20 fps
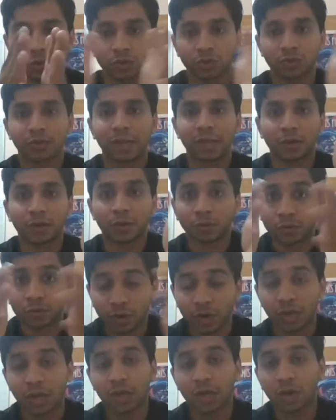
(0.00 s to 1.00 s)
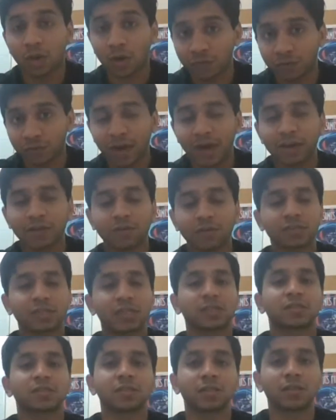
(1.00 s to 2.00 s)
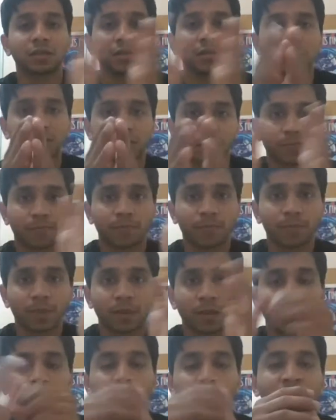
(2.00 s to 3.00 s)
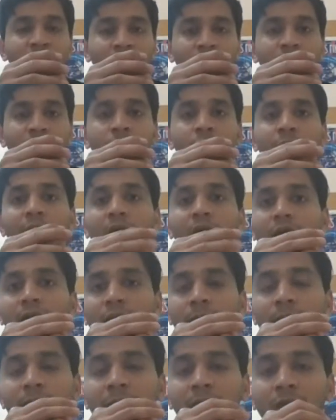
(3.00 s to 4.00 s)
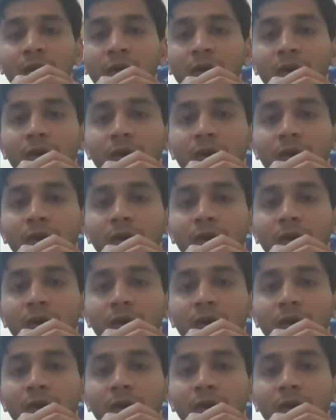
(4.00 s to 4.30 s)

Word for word: those like you know, three or five or six years, wherever you are, depending.